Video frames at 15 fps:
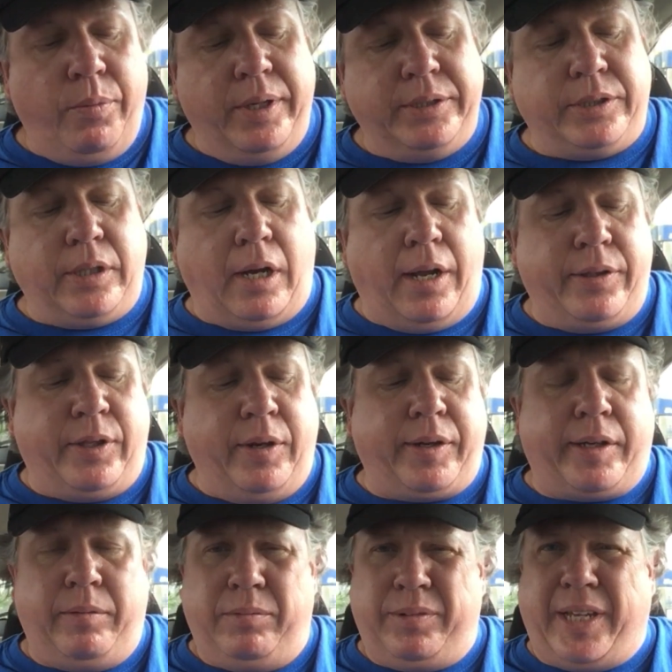which I
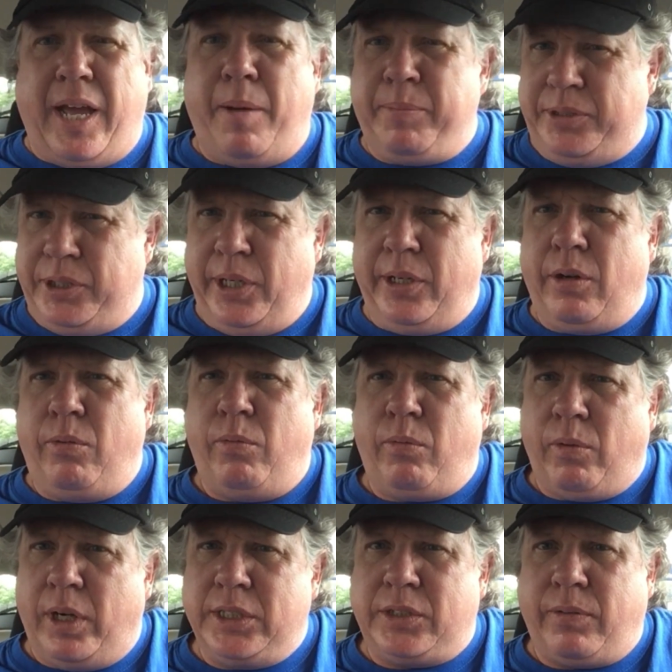think
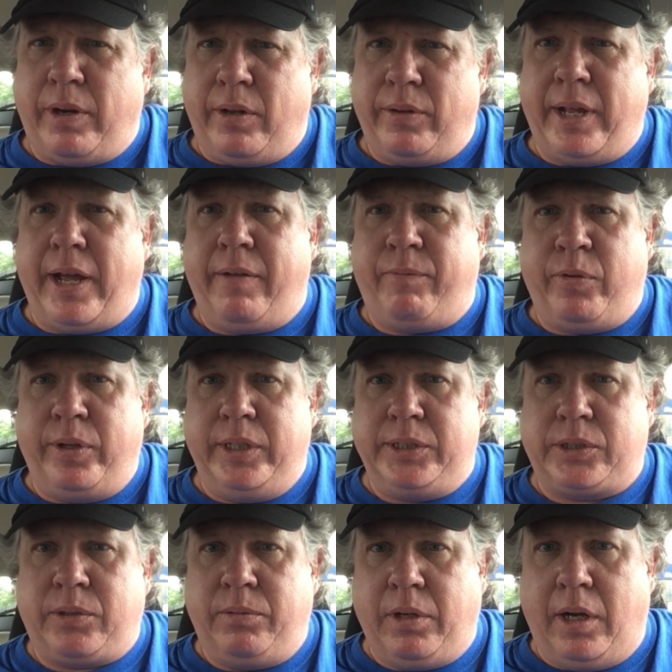cappuccino runs around that for
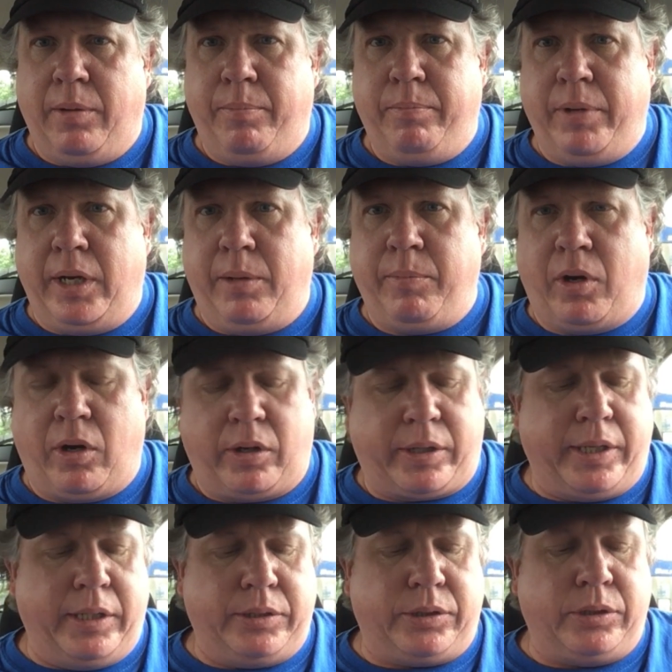these mini
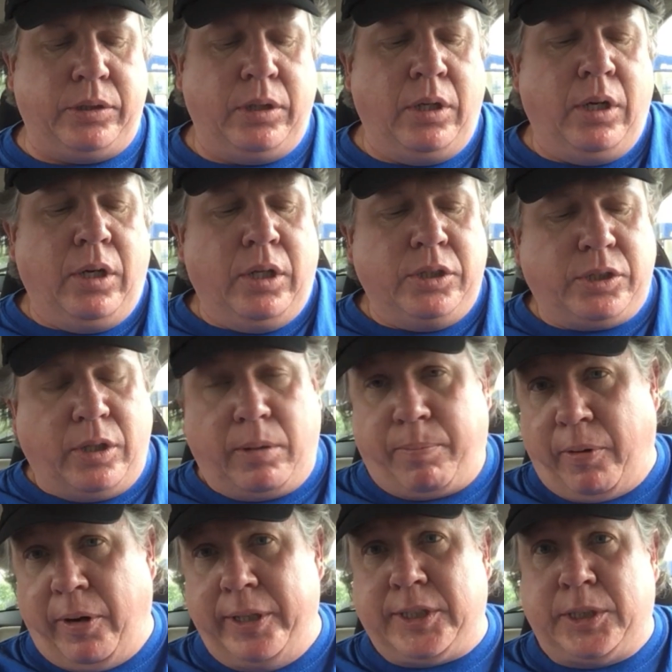markets. So the
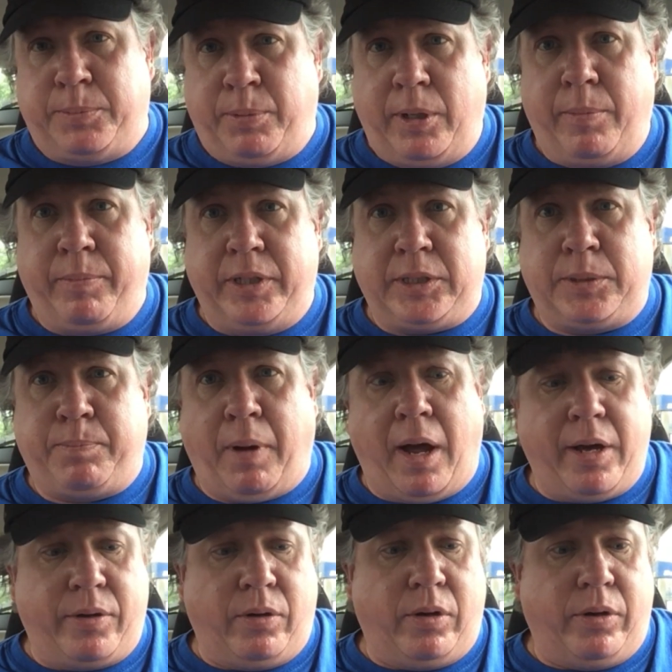price is pretty much
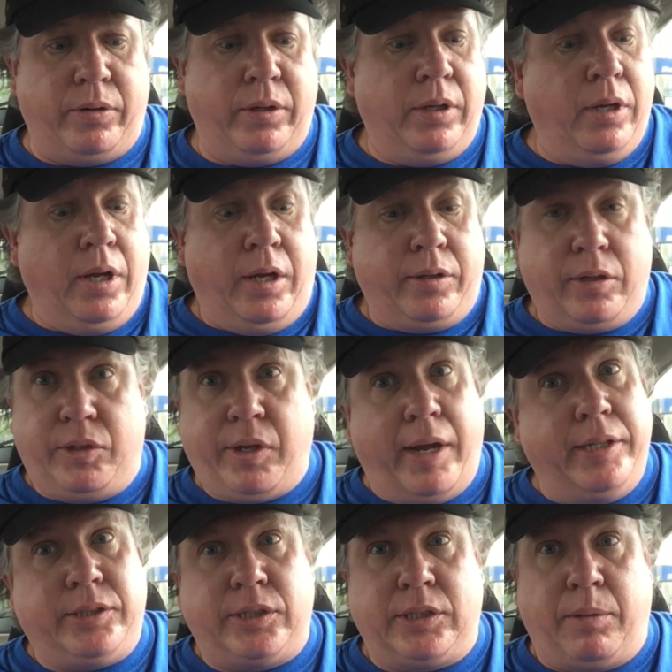spot on. The
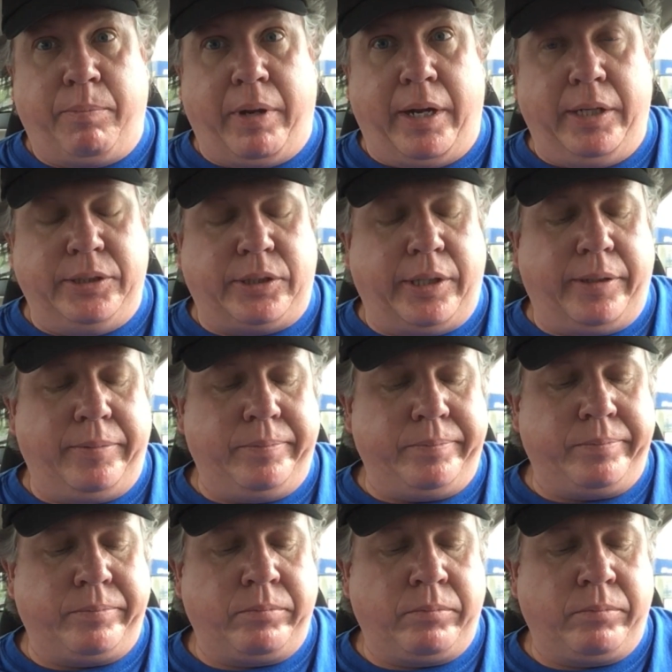taste is amazing.